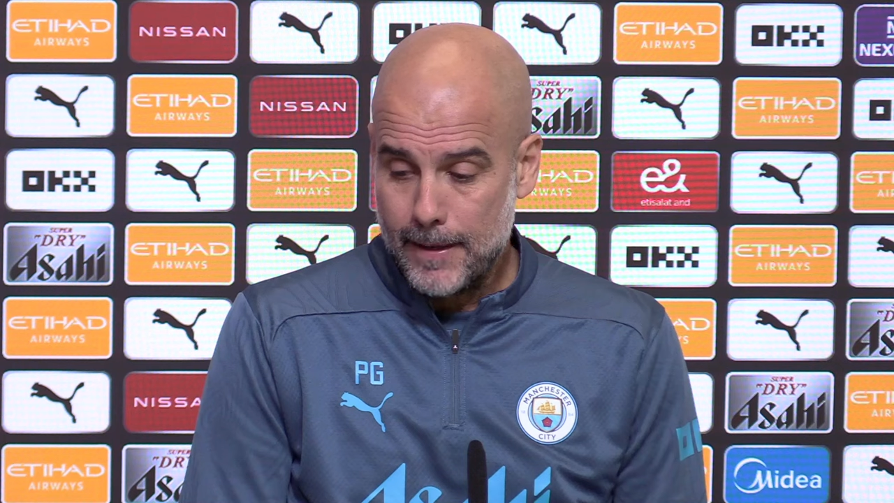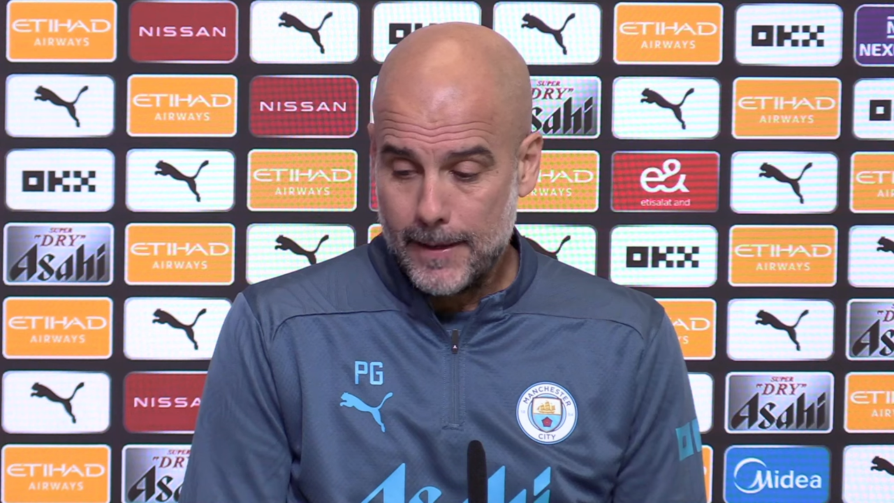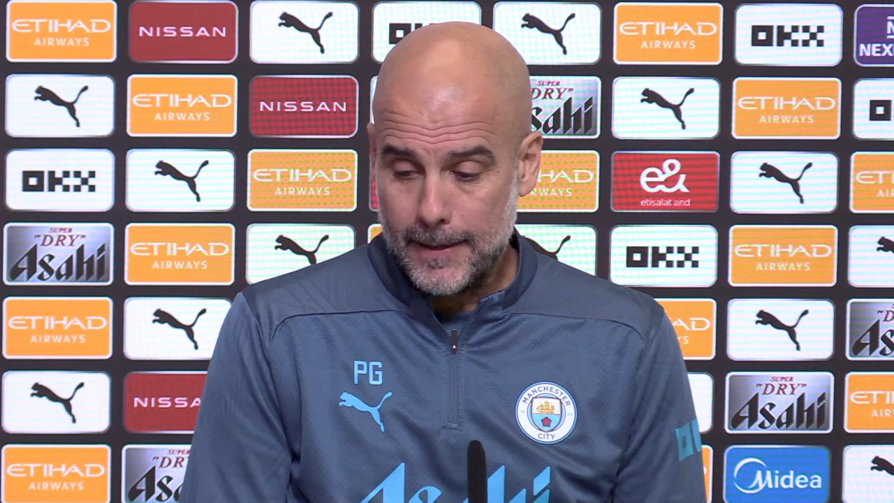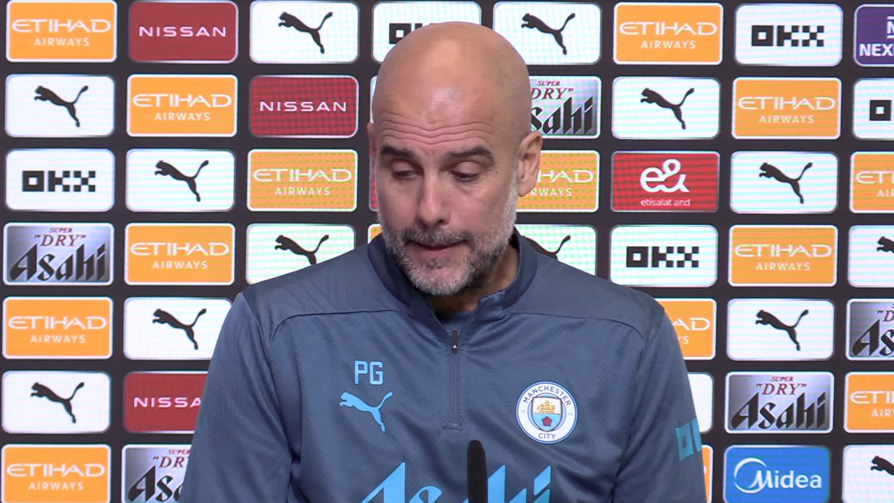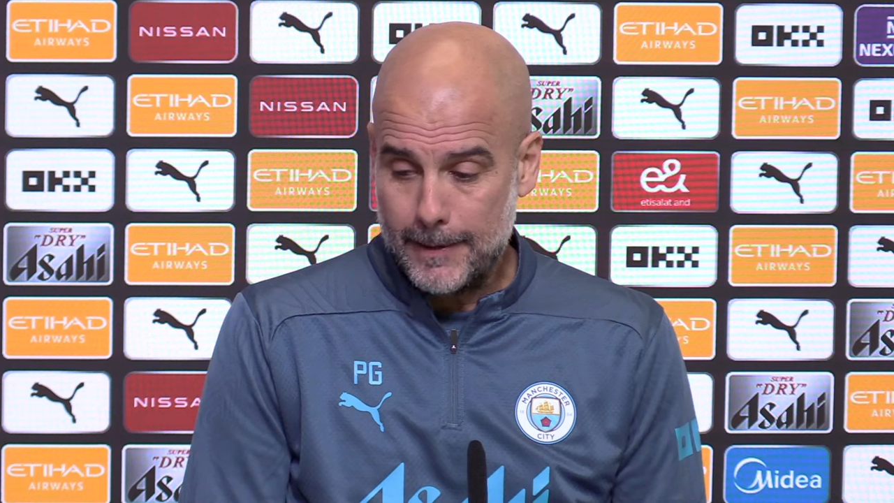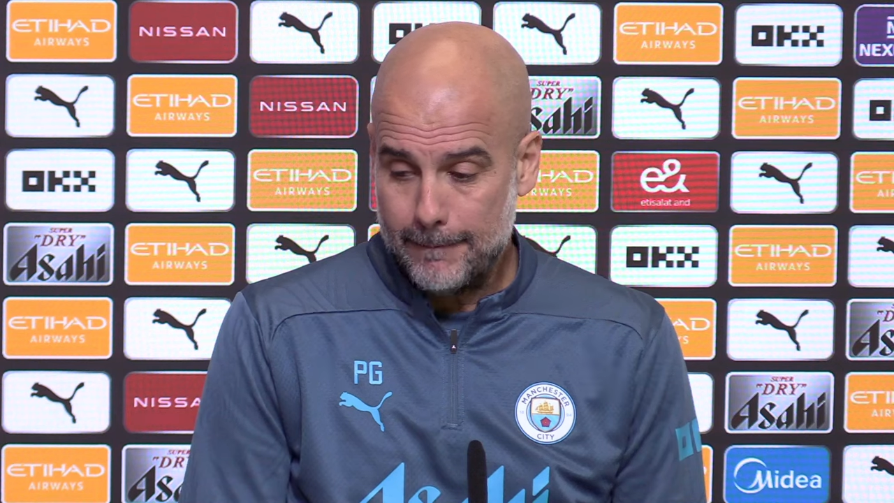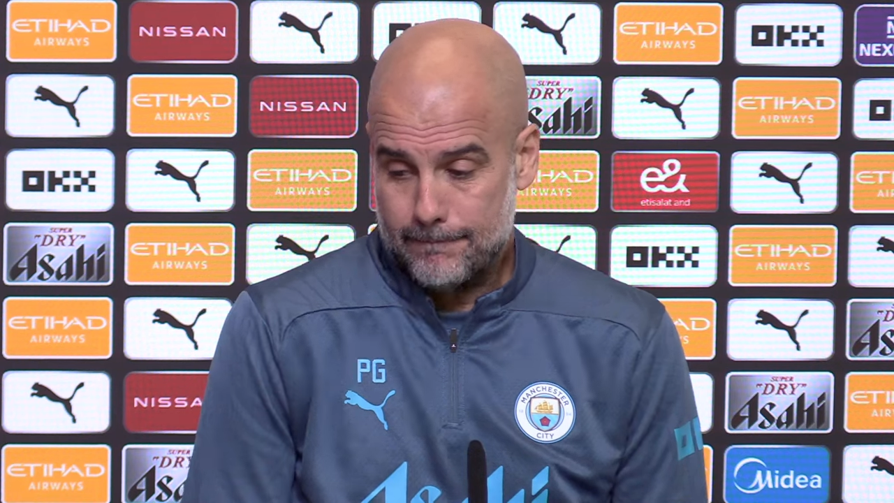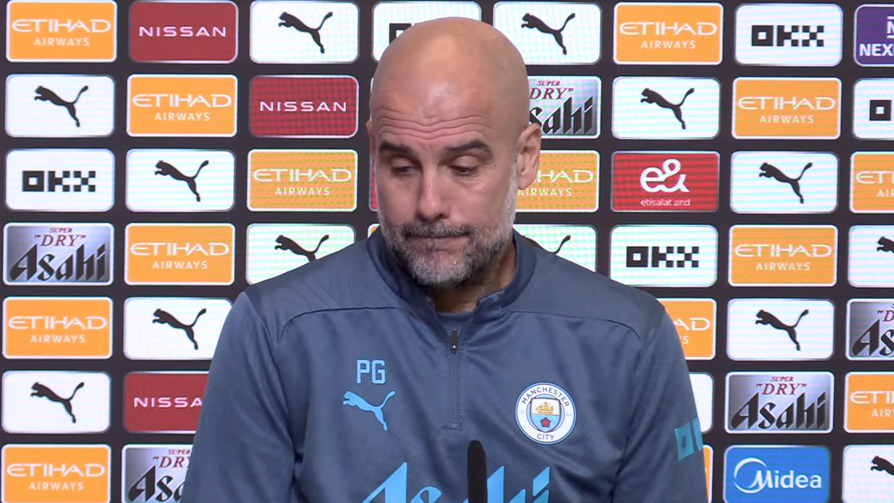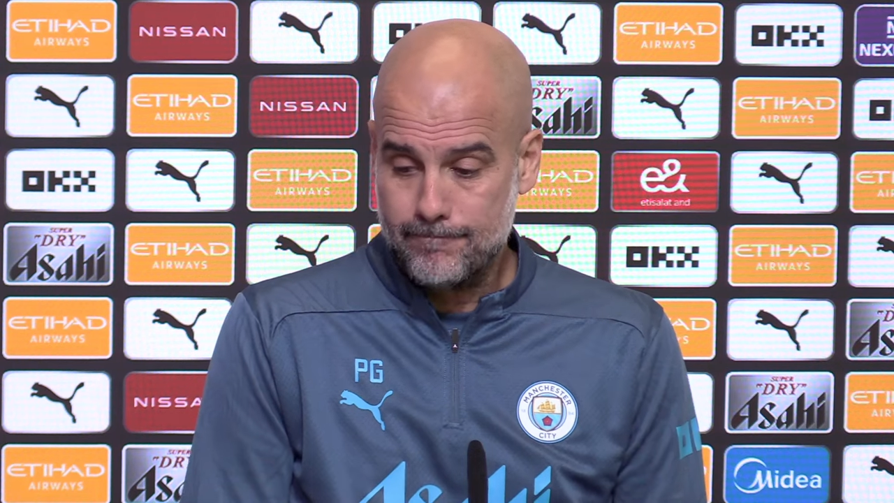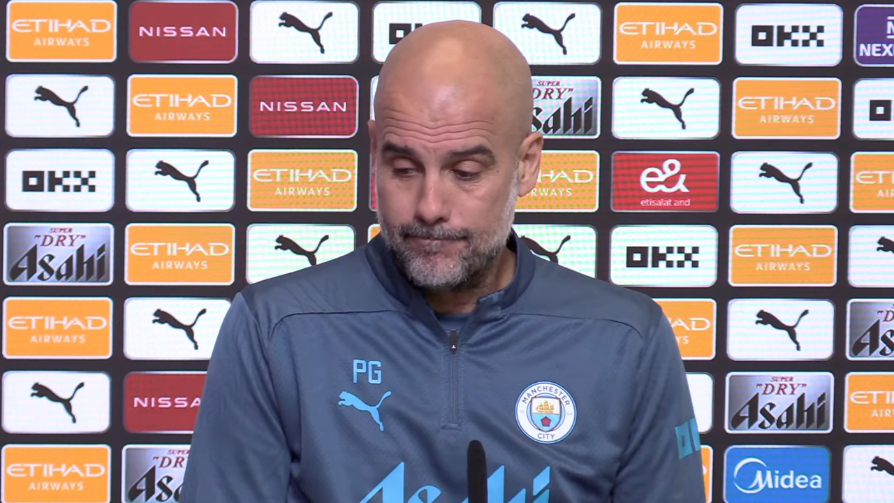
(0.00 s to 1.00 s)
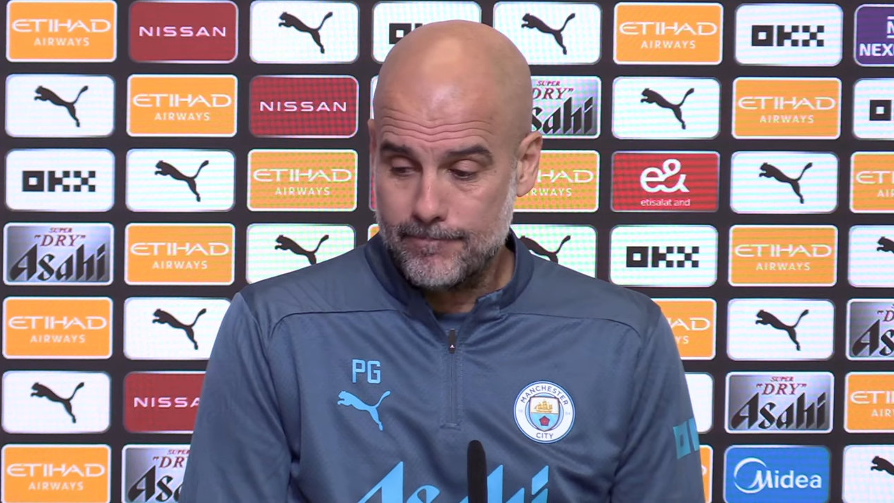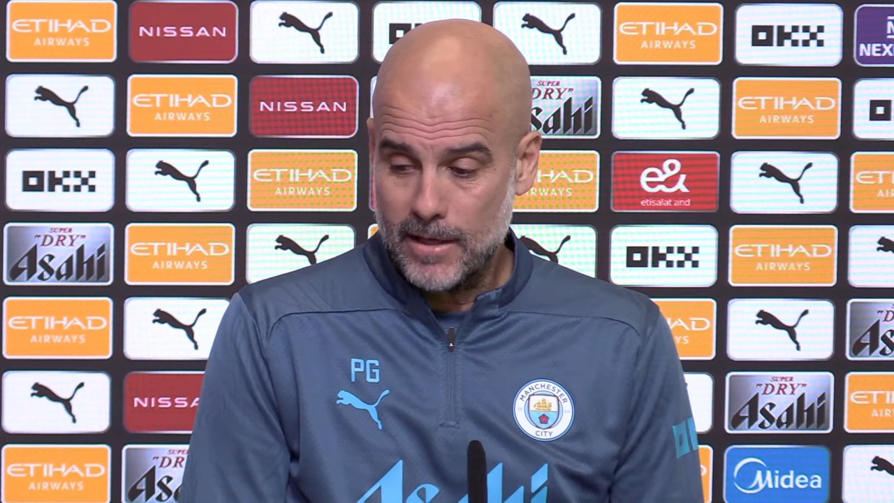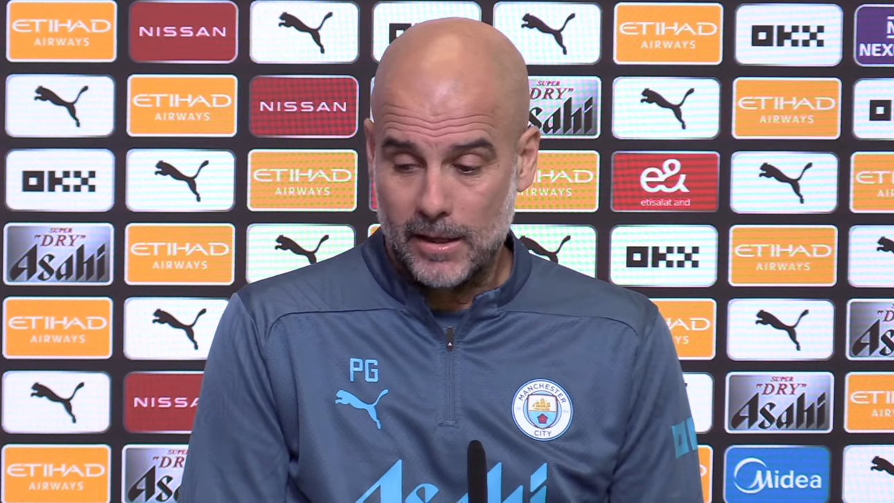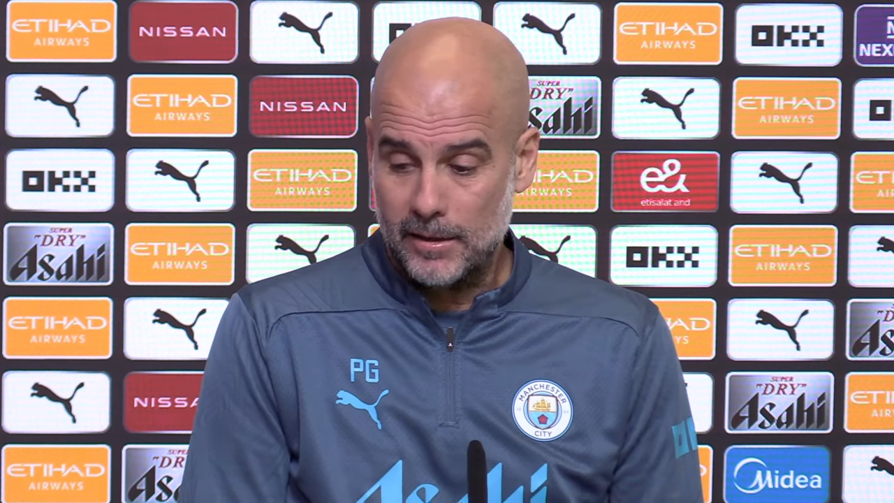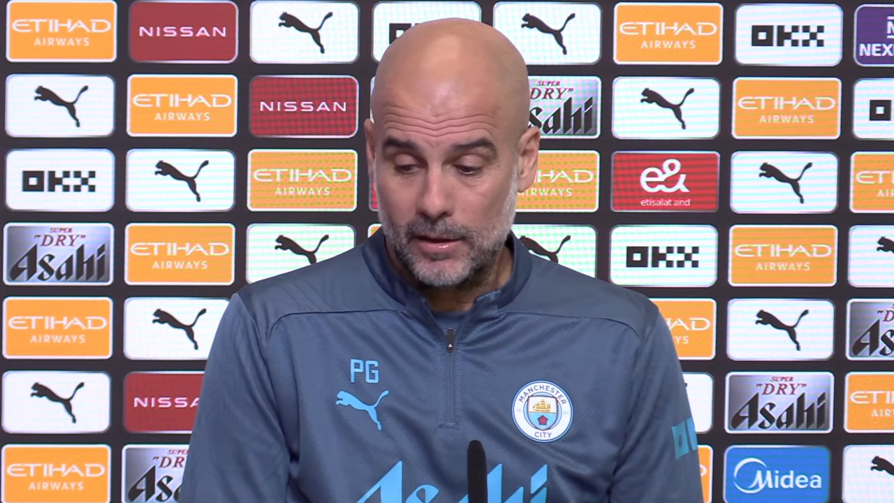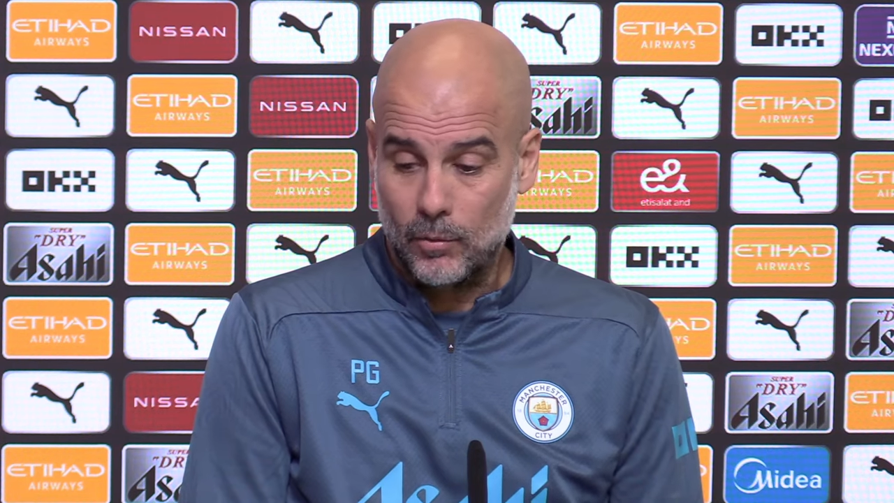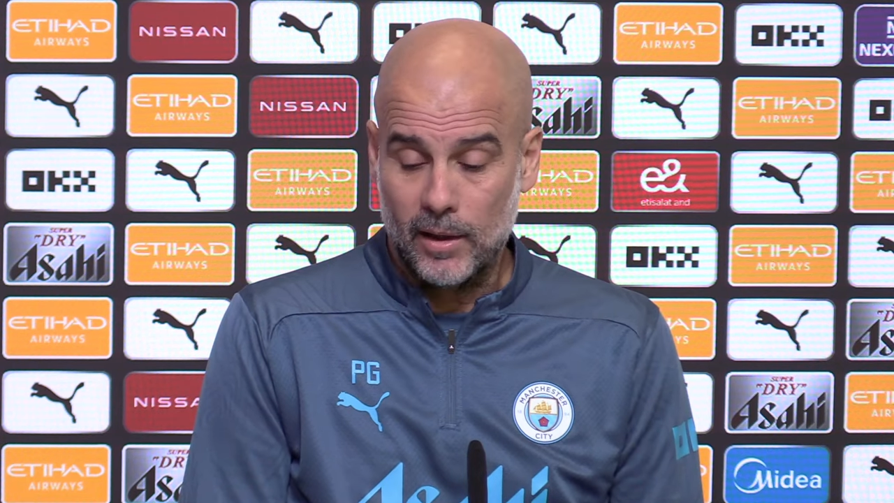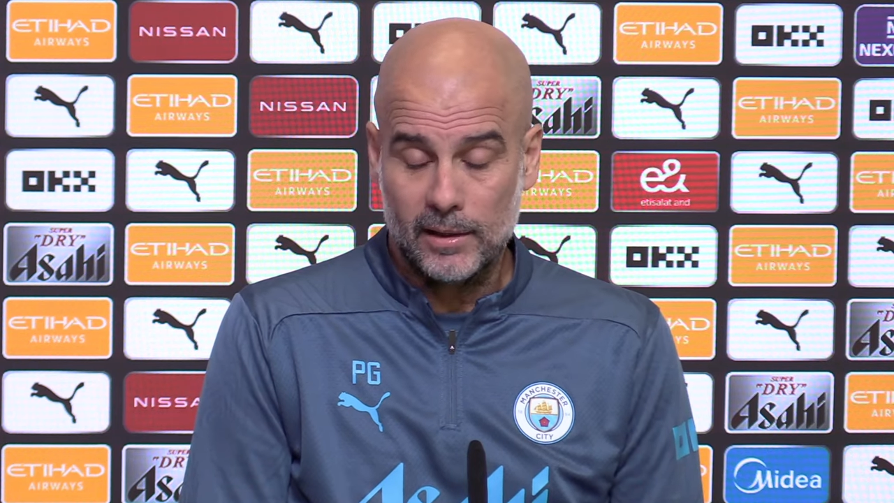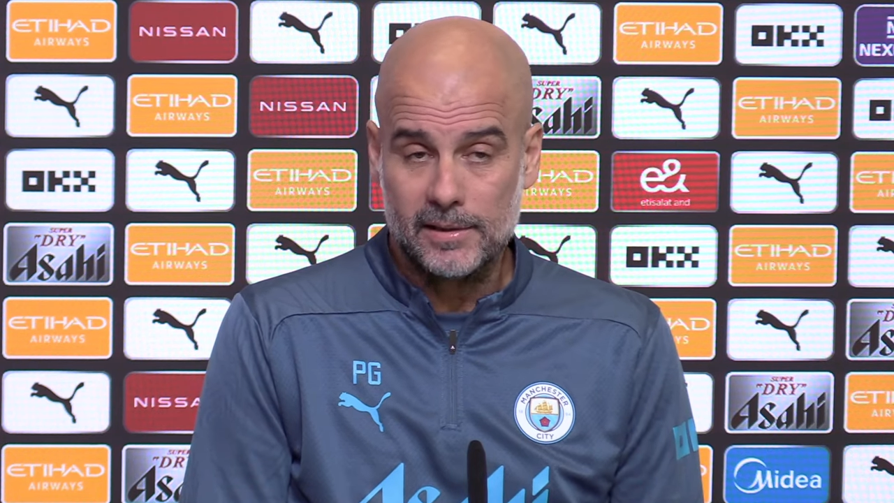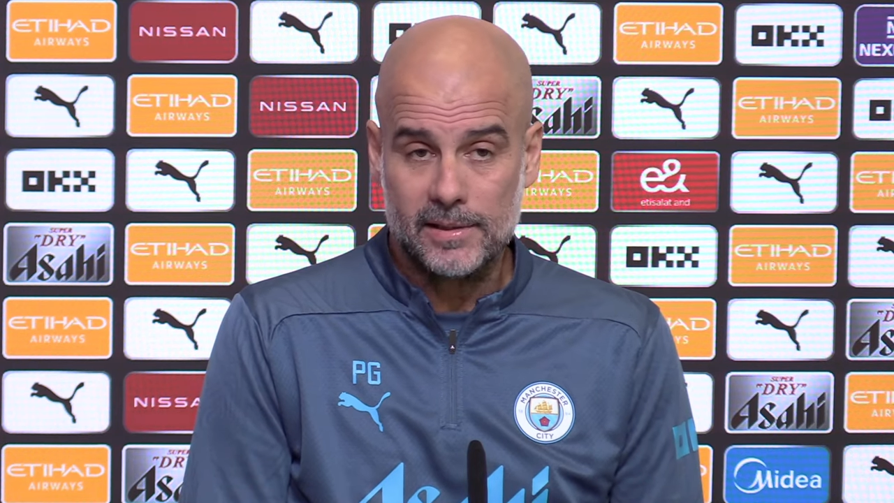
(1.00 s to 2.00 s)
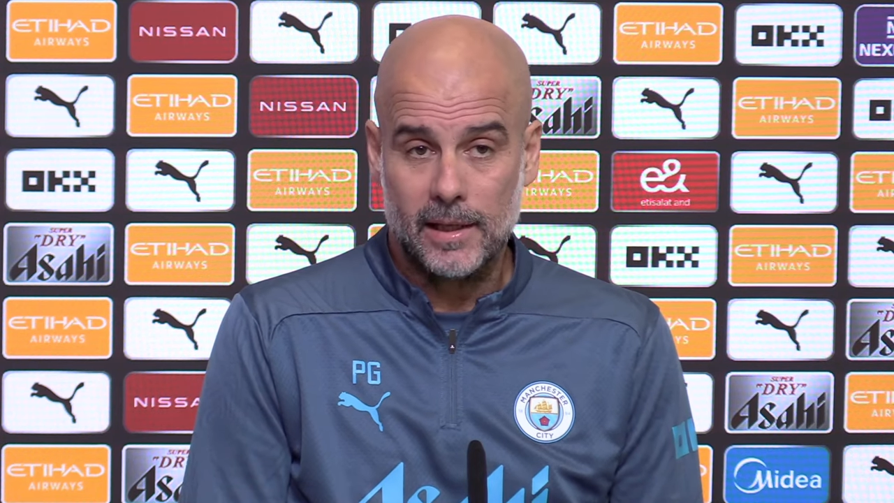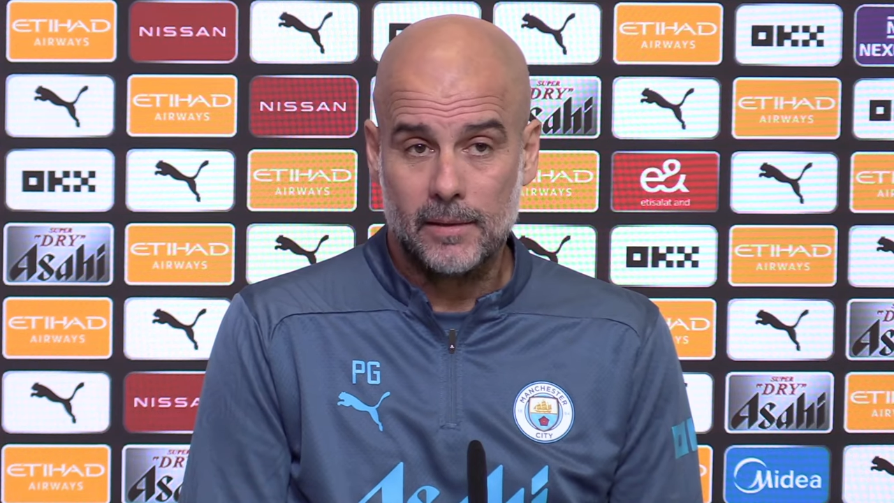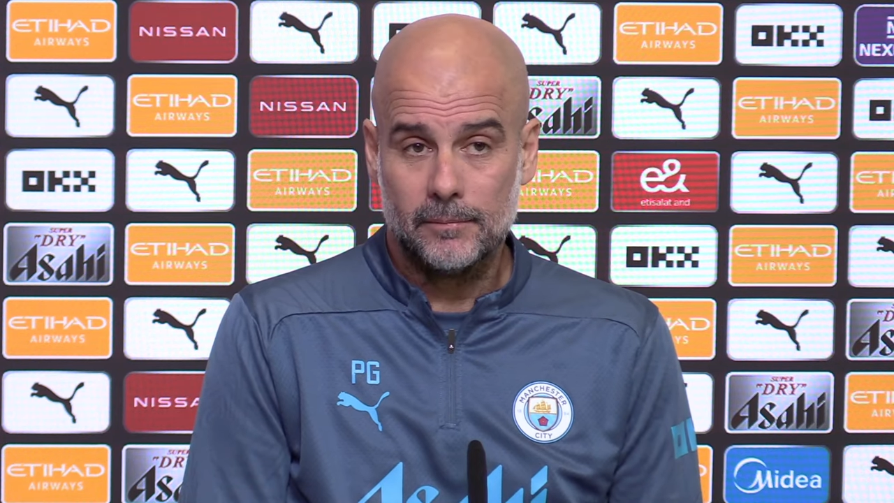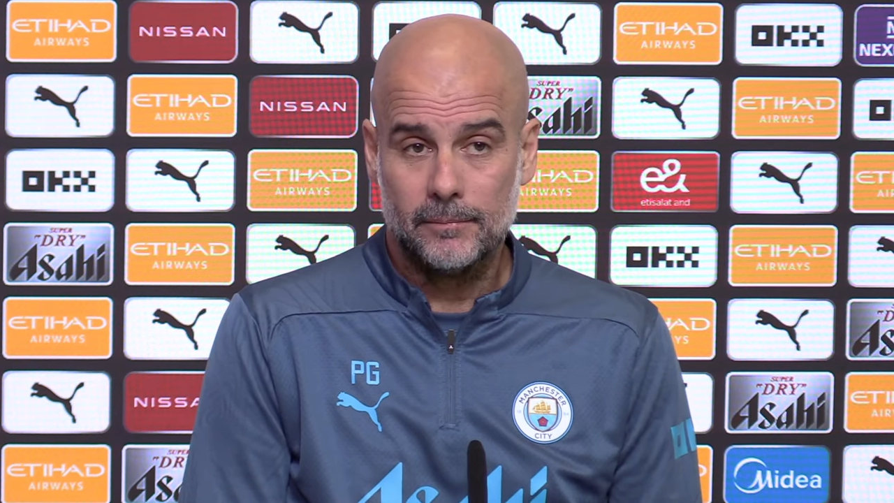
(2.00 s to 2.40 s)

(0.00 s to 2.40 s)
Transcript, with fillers: um, yeah, and the quality is there.